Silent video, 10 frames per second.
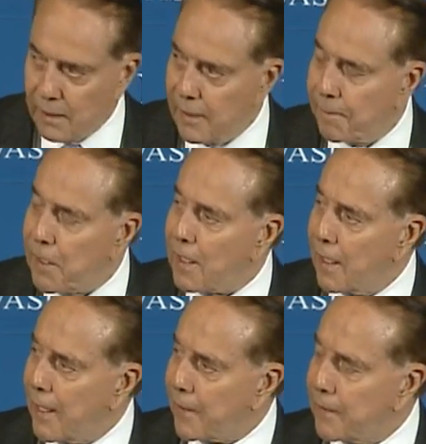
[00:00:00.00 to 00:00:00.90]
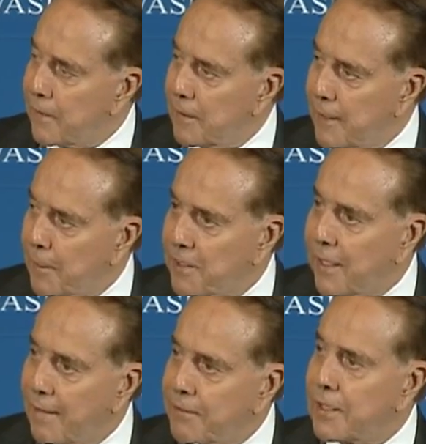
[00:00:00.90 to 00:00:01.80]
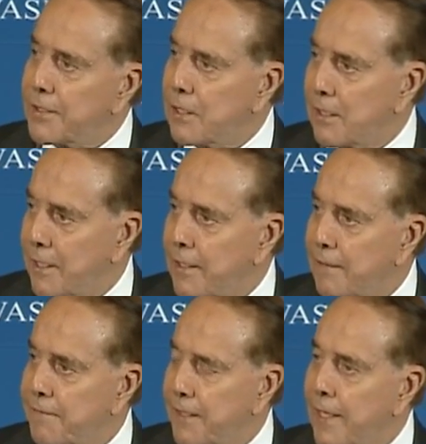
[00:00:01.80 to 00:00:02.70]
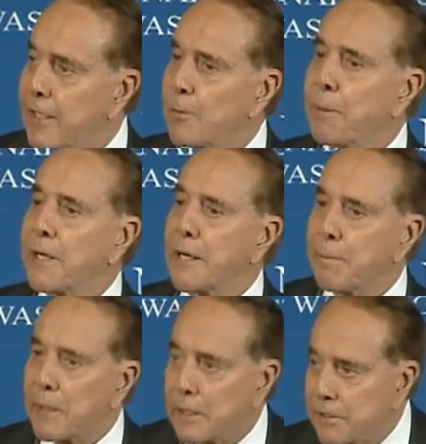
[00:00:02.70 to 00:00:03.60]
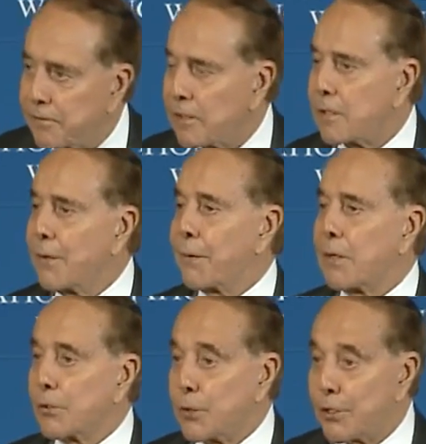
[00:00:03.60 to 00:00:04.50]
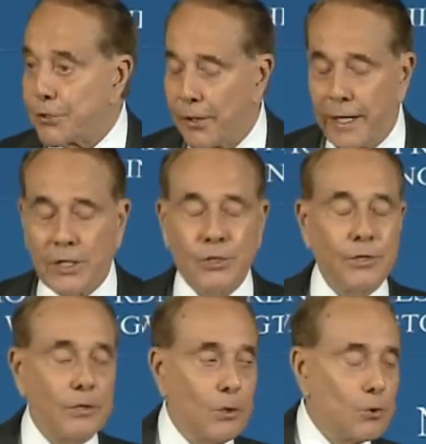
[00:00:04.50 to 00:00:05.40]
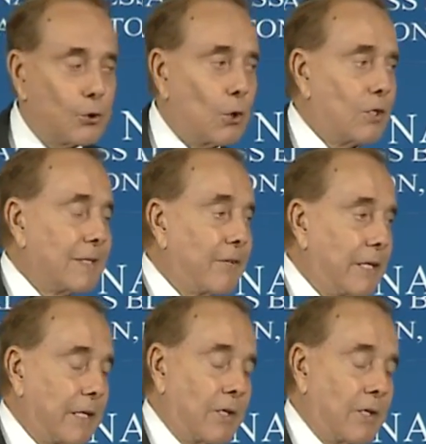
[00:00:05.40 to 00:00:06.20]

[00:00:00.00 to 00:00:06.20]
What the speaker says: They've done a lot there, but they haven't done nearly enough. And now they're beginning, because of the congressional action, the news stories and everything